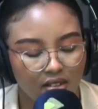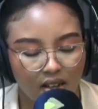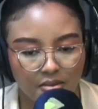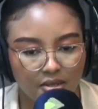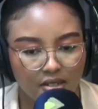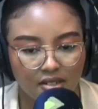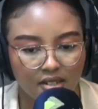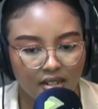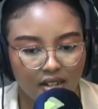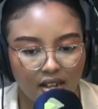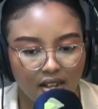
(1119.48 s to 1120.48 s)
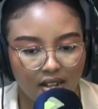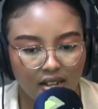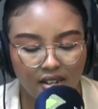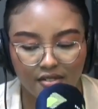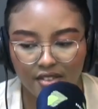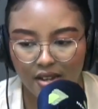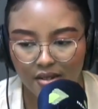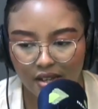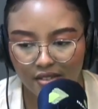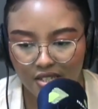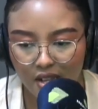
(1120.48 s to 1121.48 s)
No, absolutely. I love that.
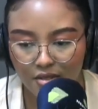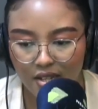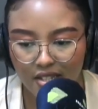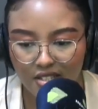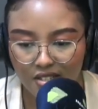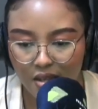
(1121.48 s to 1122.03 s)
It sounds like it's